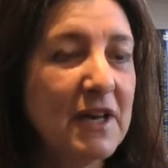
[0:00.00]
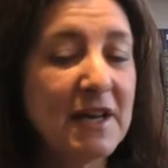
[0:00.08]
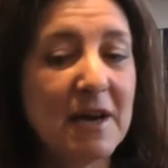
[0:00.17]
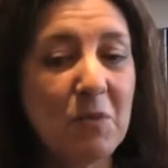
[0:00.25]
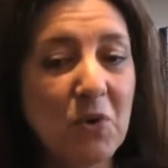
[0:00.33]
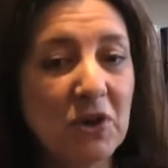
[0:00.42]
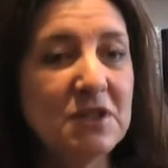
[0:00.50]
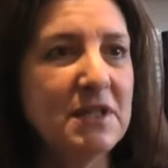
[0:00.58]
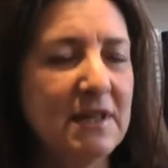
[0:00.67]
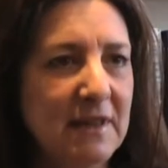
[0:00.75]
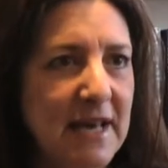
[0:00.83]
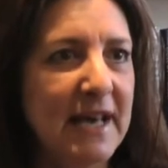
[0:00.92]
and I
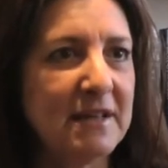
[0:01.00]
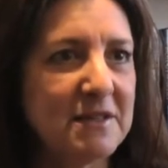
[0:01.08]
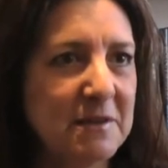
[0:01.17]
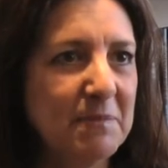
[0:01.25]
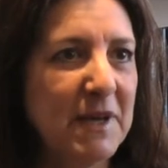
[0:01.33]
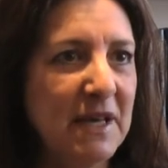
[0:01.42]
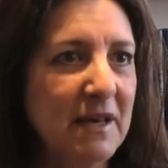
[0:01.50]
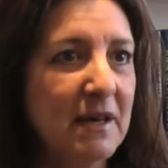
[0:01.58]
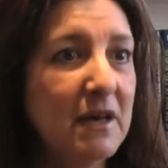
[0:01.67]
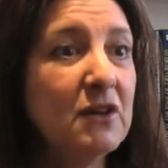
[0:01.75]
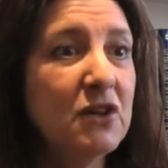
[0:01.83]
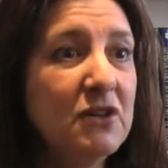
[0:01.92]
wanted that to be
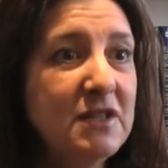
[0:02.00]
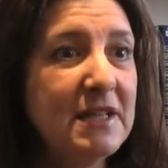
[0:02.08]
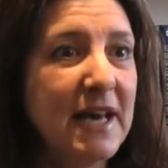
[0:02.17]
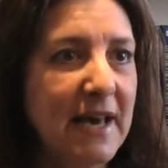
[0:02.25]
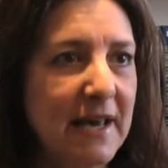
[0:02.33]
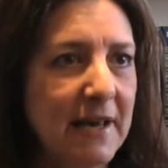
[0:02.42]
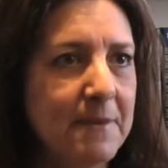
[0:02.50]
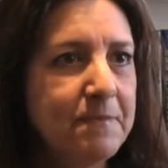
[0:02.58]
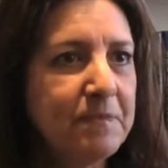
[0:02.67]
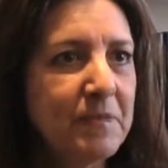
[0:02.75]
a good day